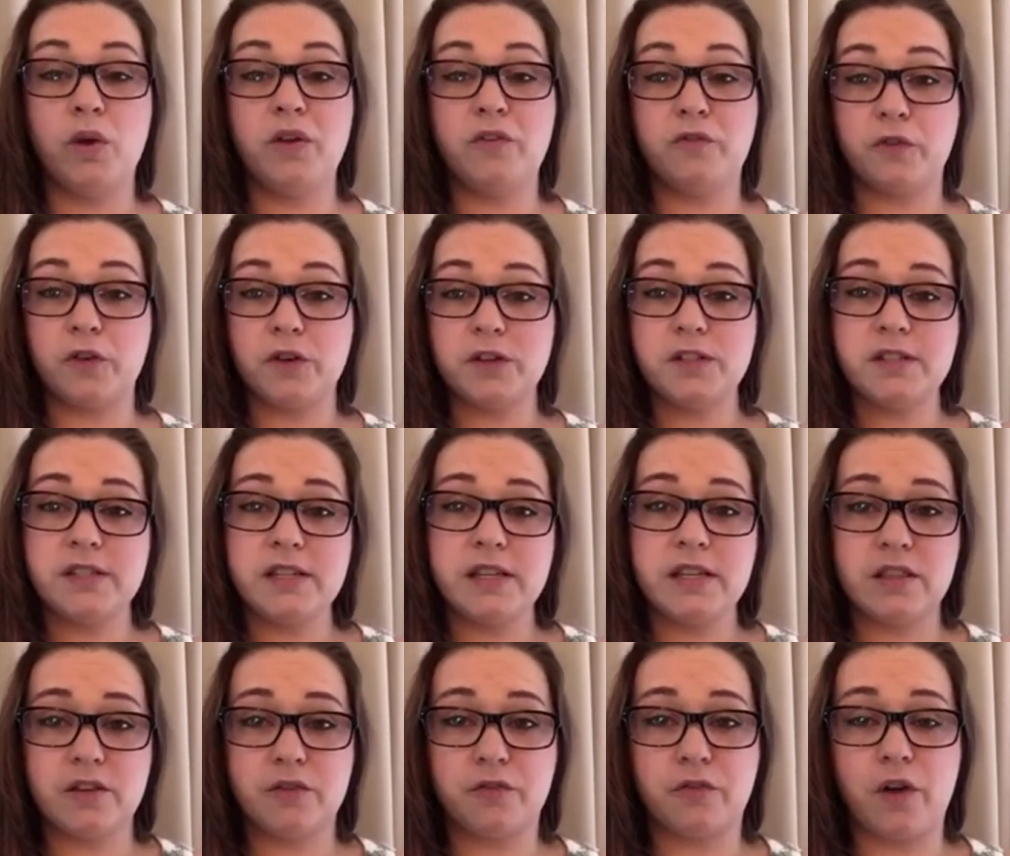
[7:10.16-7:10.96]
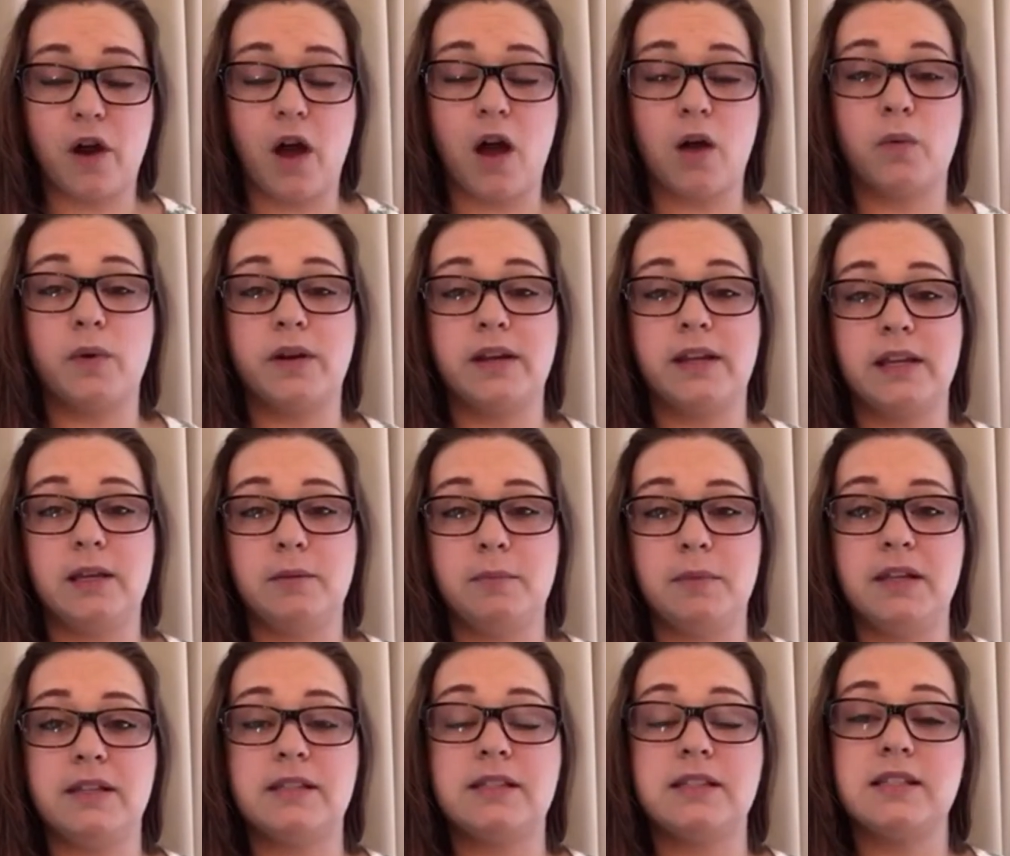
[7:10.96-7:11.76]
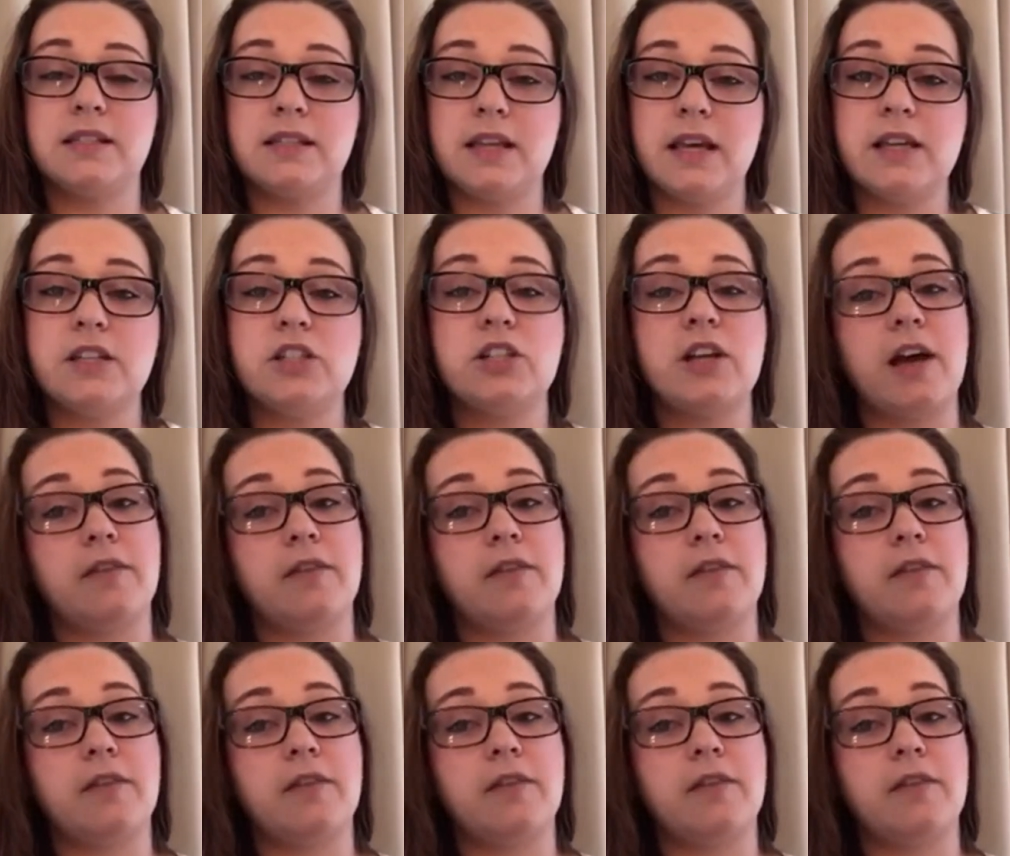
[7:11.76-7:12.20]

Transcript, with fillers: We first see the frog when he meets Stitch